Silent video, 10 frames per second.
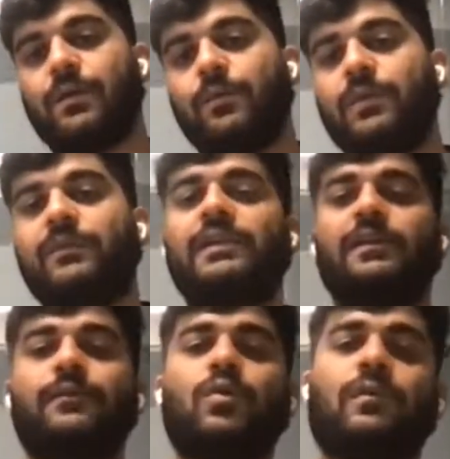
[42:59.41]
we will
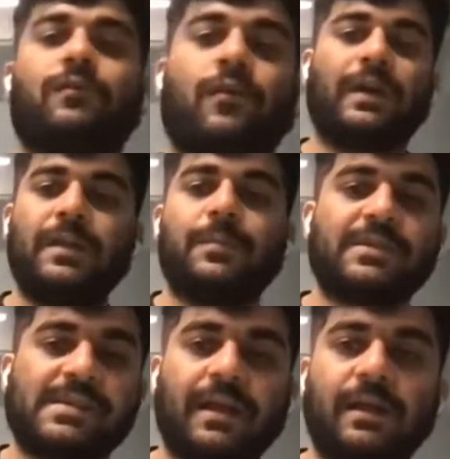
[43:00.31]
give you a
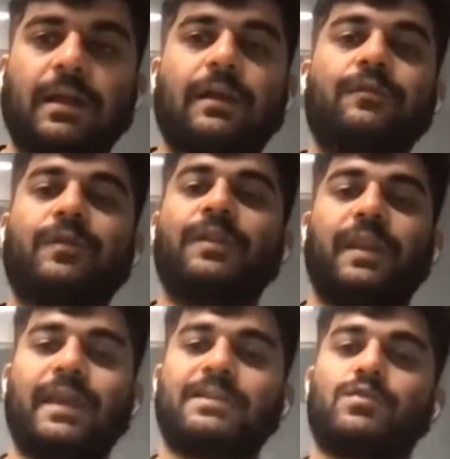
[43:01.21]
40% cut for the
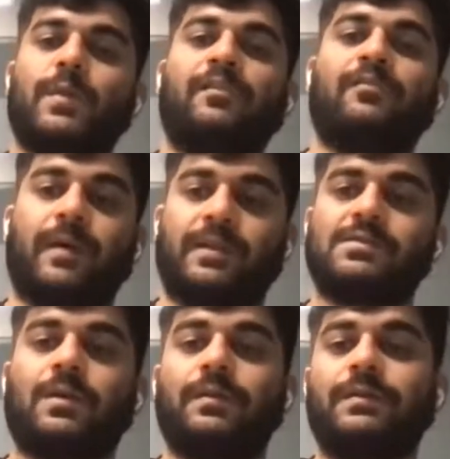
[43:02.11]
next 12
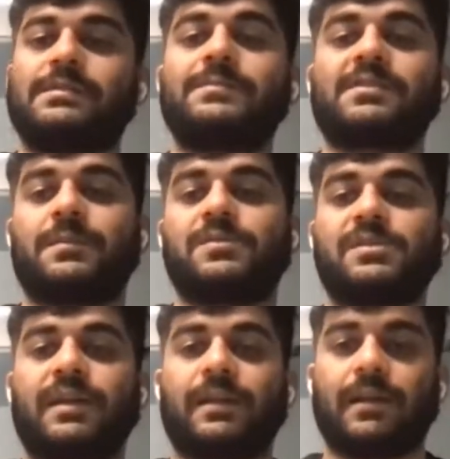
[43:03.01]
months on the
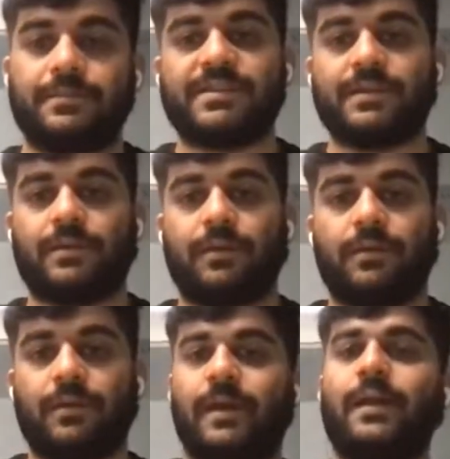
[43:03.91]
subscription that comes
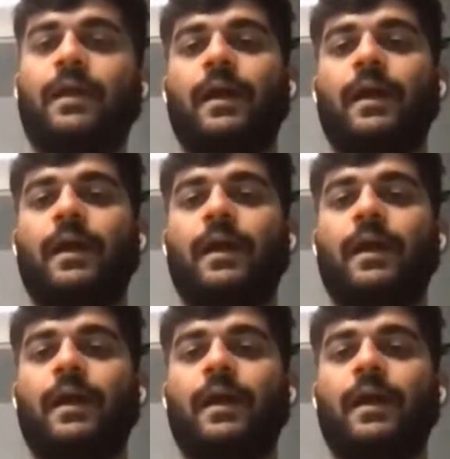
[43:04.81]
in, right?